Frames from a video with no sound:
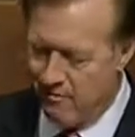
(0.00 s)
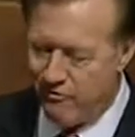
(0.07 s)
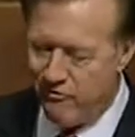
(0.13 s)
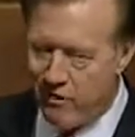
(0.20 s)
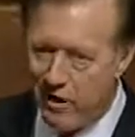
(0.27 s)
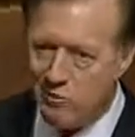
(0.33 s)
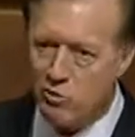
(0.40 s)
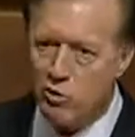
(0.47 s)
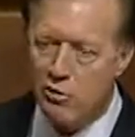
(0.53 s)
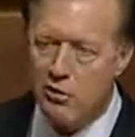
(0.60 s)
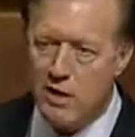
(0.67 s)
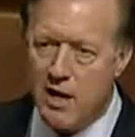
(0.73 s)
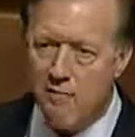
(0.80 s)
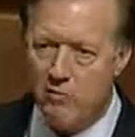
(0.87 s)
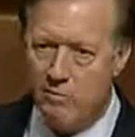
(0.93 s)
Federal
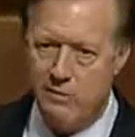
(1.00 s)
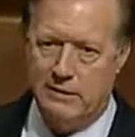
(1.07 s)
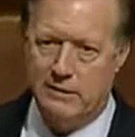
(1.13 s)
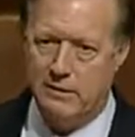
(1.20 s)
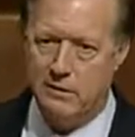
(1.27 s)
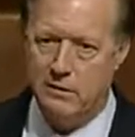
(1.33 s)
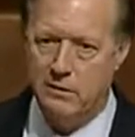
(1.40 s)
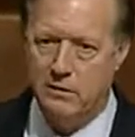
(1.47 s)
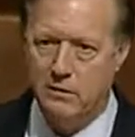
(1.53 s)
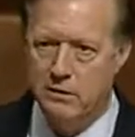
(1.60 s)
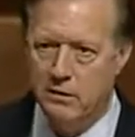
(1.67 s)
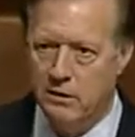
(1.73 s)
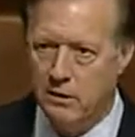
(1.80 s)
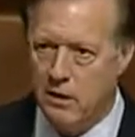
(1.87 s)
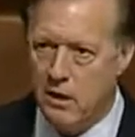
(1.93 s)
government,
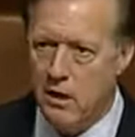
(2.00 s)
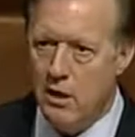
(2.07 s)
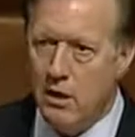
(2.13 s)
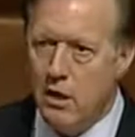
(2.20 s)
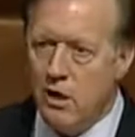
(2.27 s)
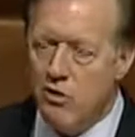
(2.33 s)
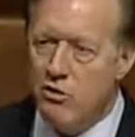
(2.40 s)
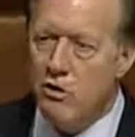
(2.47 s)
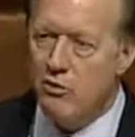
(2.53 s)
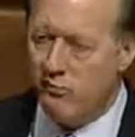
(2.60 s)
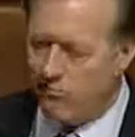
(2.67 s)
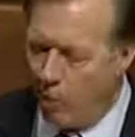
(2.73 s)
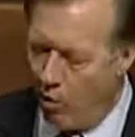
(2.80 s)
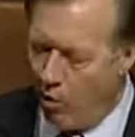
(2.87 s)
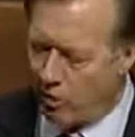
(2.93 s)

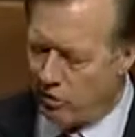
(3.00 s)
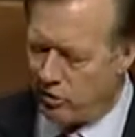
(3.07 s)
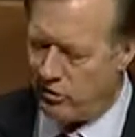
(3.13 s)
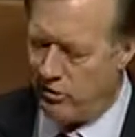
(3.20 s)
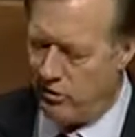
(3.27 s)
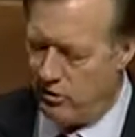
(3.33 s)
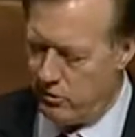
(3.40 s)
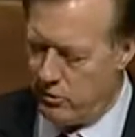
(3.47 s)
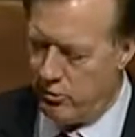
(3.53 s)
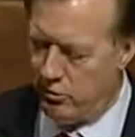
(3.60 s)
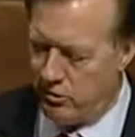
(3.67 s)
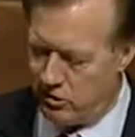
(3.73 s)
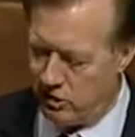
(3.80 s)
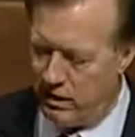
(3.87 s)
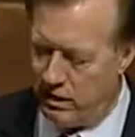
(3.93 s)
divorce
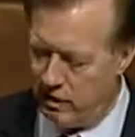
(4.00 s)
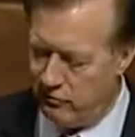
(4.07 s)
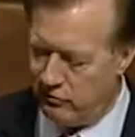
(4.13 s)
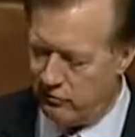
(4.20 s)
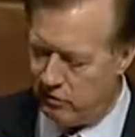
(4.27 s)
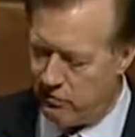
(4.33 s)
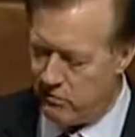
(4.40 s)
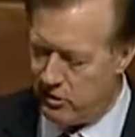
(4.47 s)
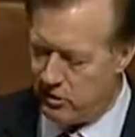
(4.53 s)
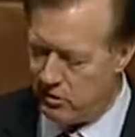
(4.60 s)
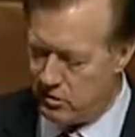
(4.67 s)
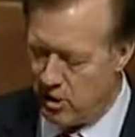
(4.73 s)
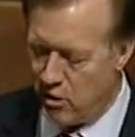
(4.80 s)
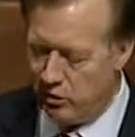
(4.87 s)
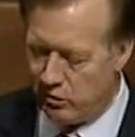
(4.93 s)
yourselves from this
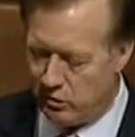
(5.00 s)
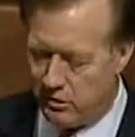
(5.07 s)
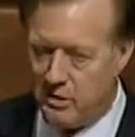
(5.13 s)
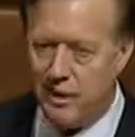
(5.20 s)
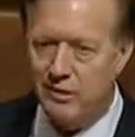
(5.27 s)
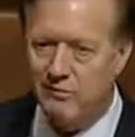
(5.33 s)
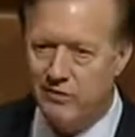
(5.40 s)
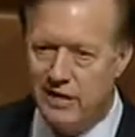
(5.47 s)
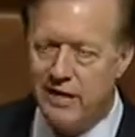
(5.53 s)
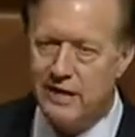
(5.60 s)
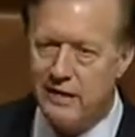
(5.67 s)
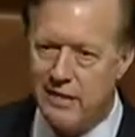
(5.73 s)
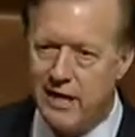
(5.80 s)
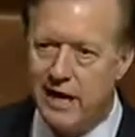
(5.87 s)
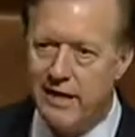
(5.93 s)
notion of
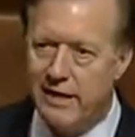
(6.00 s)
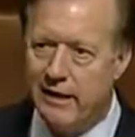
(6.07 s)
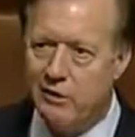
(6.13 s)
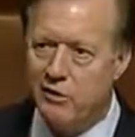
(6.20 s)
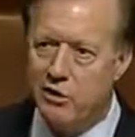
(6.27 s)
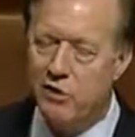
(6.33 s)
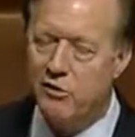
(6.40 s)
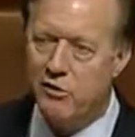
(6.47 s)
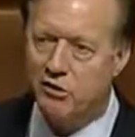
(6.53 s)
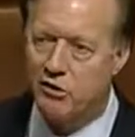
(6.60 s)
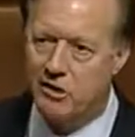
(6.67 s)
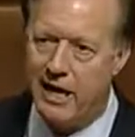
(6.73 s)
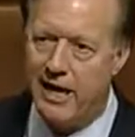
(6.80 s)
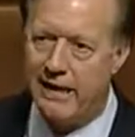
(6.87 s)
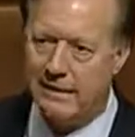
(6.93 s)
dictating to the
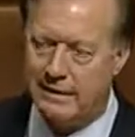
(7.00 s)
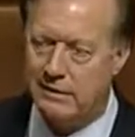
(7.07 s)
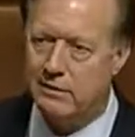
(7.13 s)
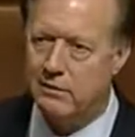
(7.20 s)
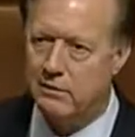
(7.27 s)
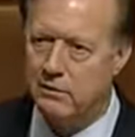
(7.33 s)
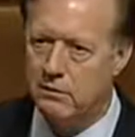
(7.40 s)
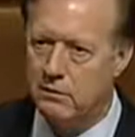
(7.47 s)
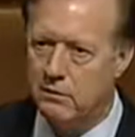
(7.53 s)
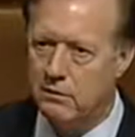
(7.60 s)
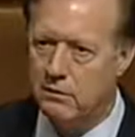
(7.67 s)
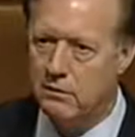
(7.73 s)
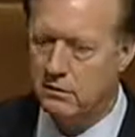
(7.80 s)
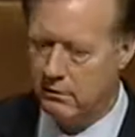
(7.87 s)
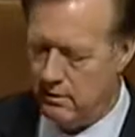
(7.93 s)
states.
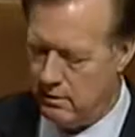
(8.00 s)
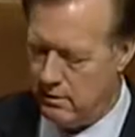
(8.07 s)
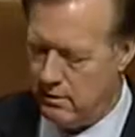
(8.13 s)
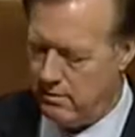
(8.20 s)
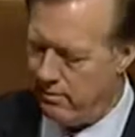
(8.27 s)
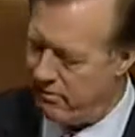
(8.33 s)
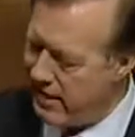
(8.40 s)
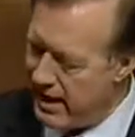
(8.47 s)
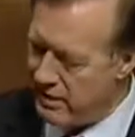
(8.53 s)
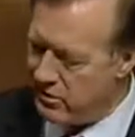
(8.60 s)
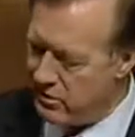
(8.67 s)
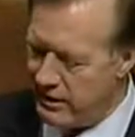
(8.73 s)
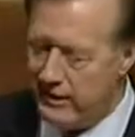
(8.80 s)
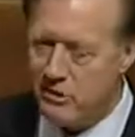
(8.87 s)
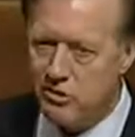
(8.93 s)
That
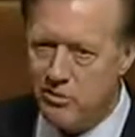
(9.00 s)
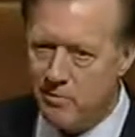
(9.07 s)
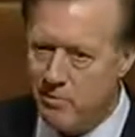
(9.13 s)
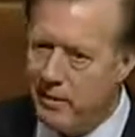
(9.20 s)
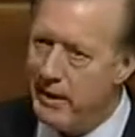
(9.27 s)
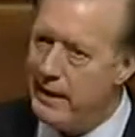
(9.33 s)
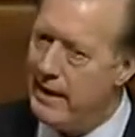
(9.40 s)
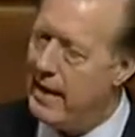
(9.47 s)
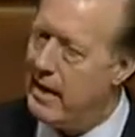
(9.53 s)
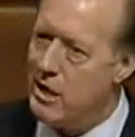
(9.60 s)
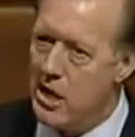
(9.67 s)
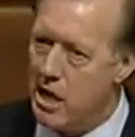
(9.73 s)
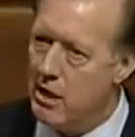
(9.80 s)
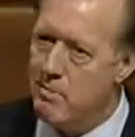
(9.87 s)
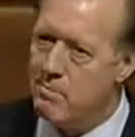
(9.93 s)
needs to be an
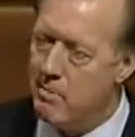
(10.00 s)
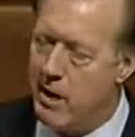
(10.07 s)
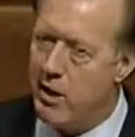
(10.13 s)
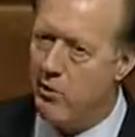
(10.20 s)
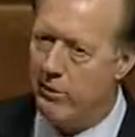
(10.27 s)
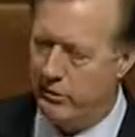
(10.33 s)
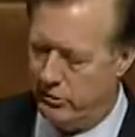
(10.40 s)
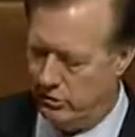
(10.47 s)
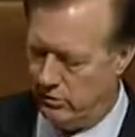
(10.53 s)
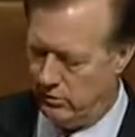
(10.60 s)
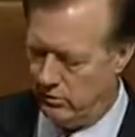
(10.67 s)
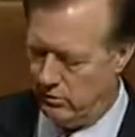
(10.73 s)
unmarriage.